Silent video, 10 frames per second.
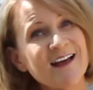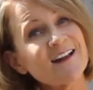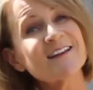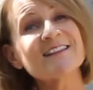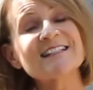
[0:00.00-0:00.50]
got
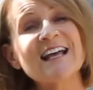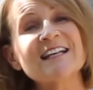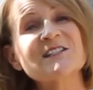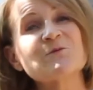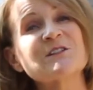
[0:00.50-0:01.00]
out of the
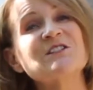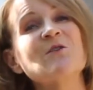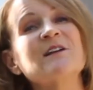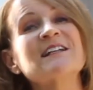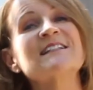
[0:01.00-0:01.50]
test was
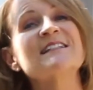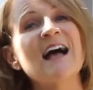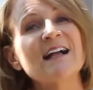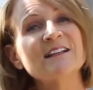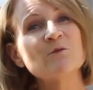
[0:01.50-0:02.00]
knowing
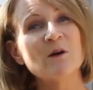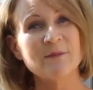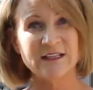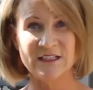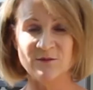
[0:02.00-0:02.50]
exactly what
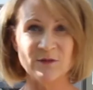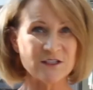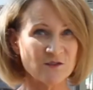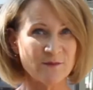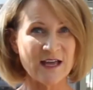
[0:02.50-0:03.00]
my lean
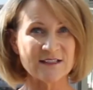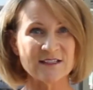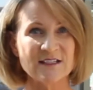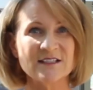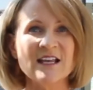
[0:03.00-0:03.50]
muscle
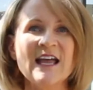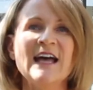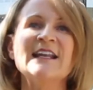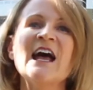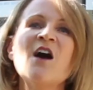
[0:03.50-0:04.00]
mass is
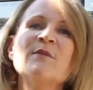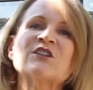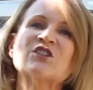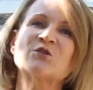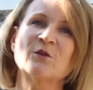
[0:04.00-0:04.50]
and how
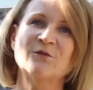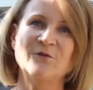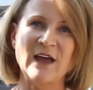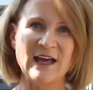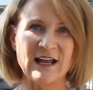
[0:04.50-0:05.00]
much stored
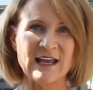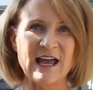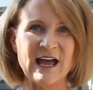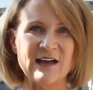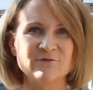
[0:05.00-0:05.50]
fat I
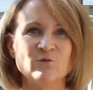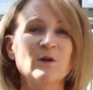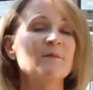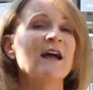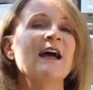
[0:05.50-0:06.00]
have,
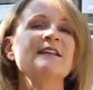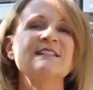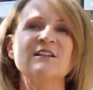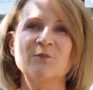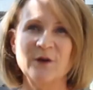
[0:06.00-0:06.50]
what my
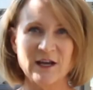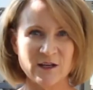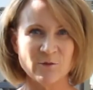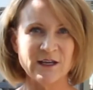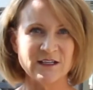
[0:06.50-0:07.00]
ideal
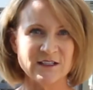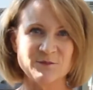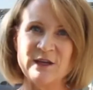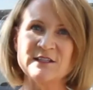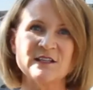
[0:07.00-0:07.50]
body weight is
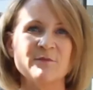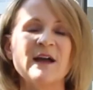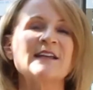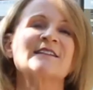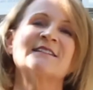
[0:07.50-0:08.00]
based on
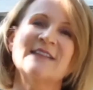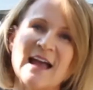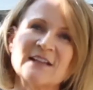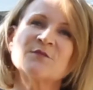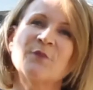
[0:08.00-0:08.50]
my
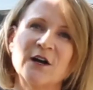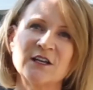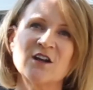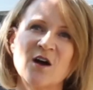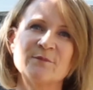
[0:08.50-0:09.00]
exact
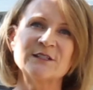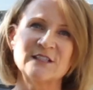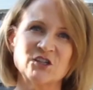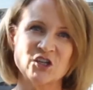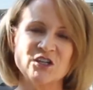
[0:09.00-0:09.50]
body
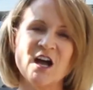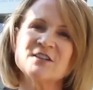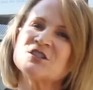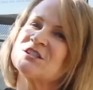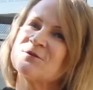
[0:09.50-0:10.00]
composition,
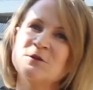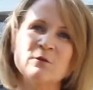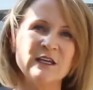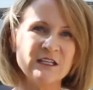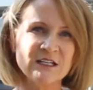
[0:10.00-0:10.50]
not just a
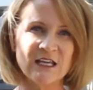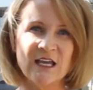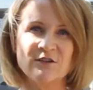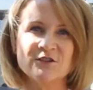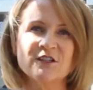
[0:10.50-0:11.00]
few
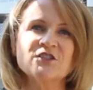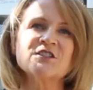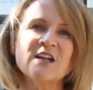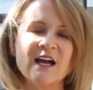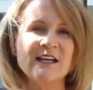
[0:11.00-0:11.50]
indicators such
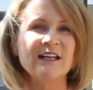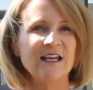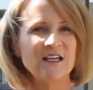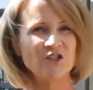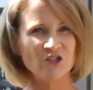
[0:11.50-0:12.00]
as height,
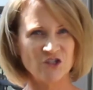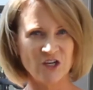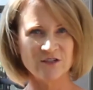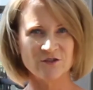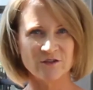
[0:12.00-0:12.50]
age, and
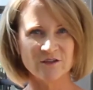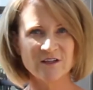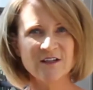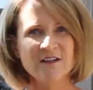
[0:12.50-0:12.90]
gender.